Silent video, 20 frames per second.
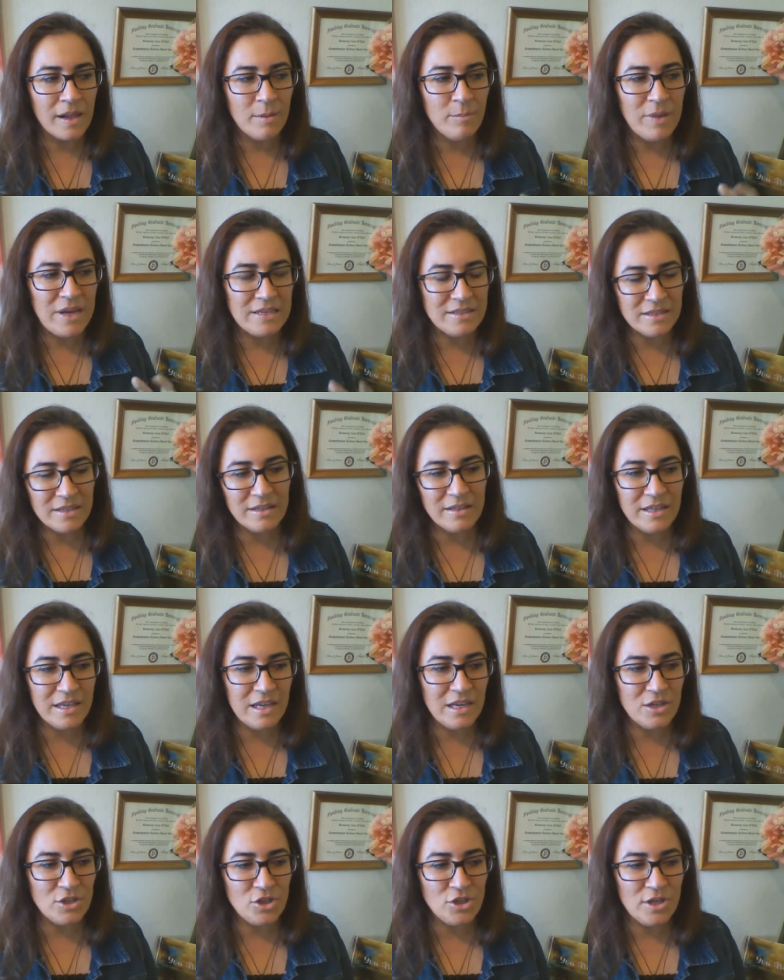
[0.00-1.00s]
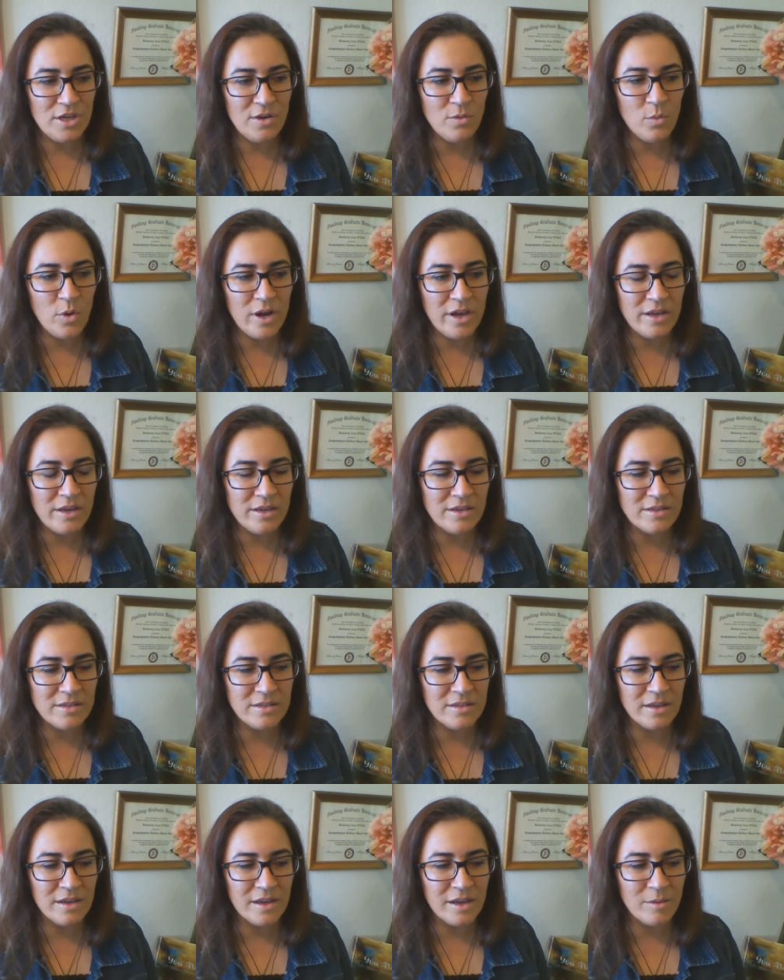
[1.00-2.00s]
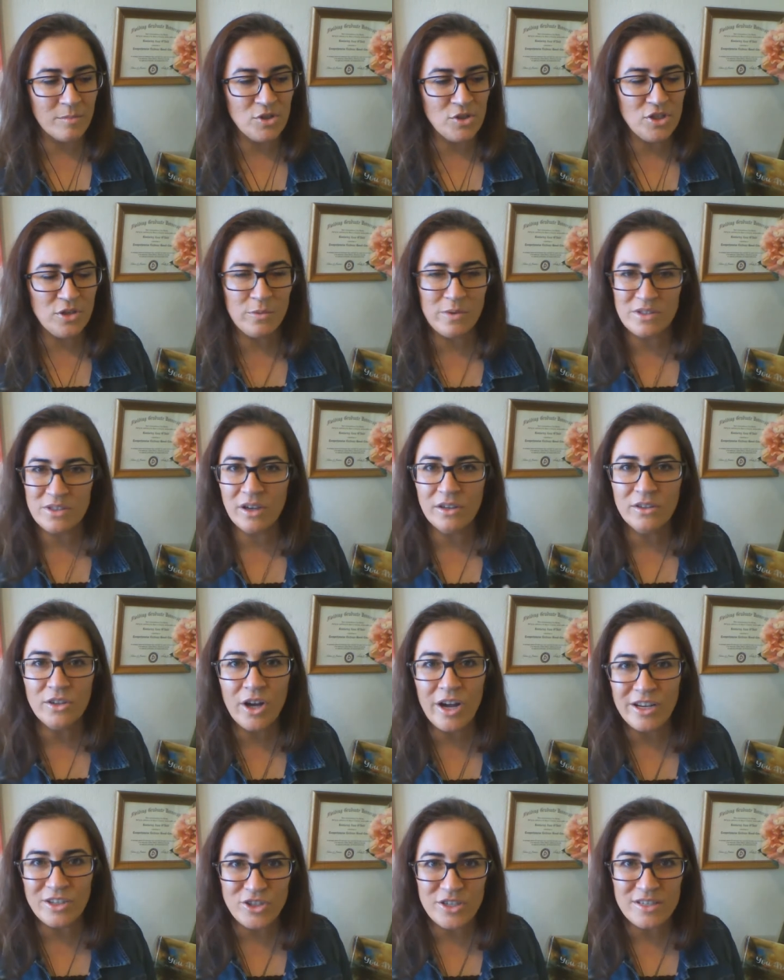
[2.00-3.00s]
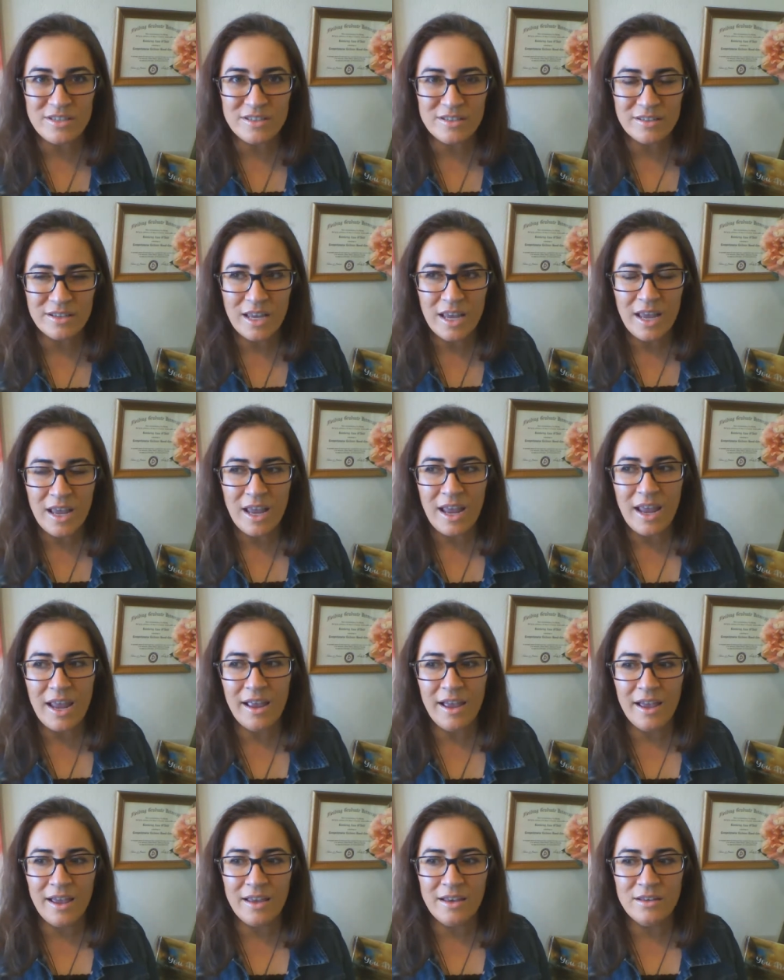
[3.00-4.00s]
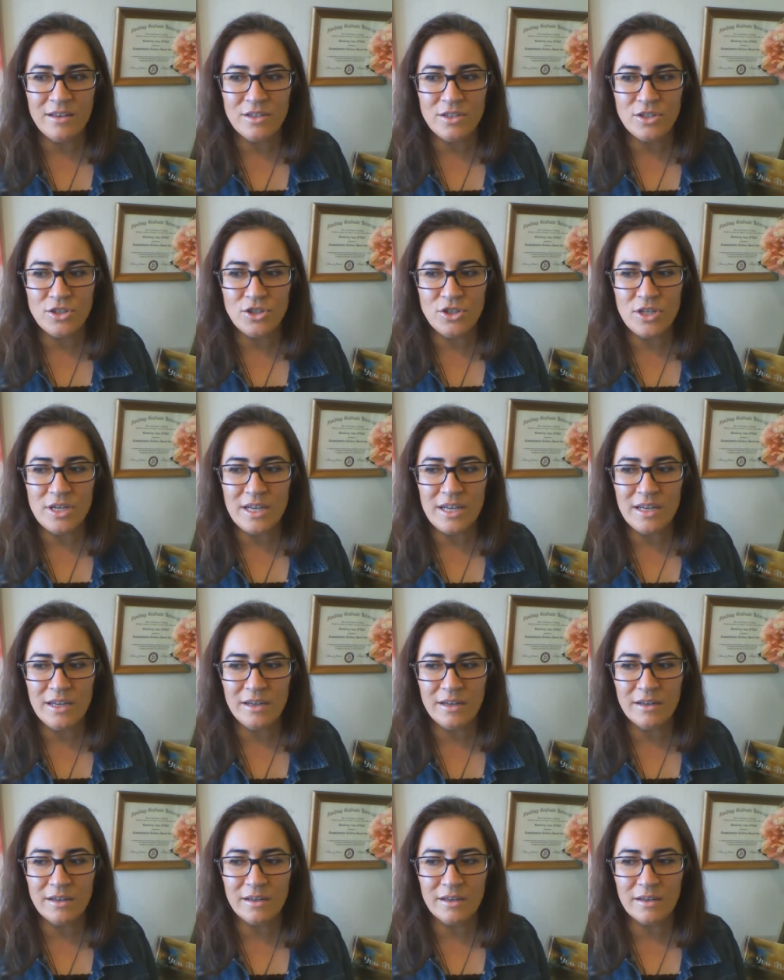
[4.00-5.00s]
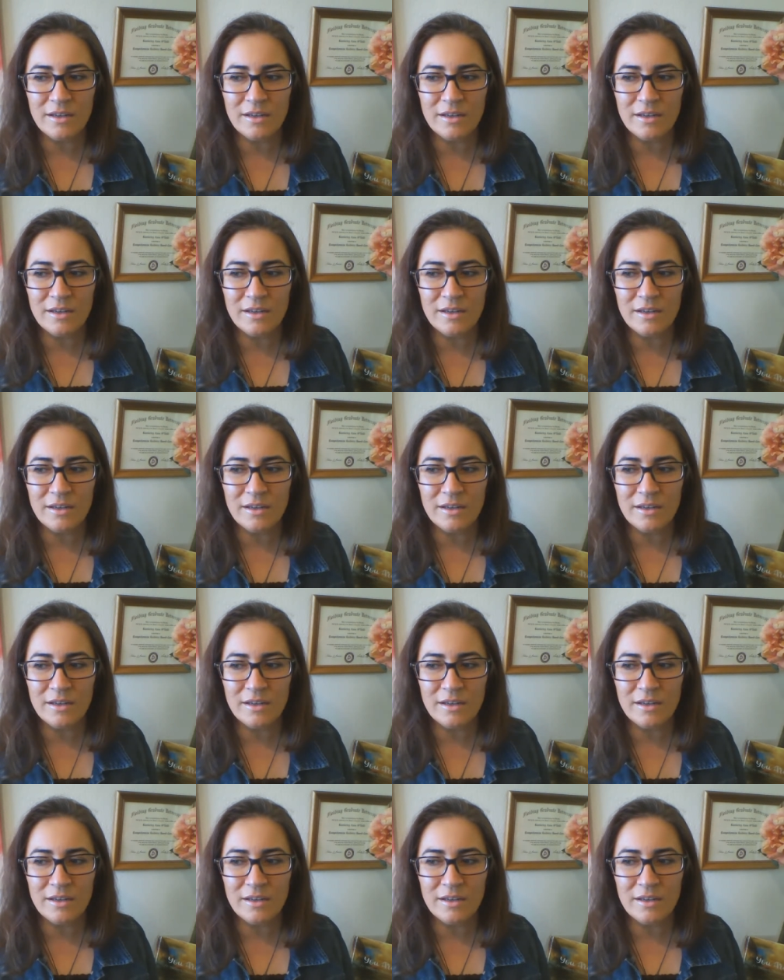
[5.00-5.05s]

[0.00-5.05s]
basically she was, um, she was unconscious, and she,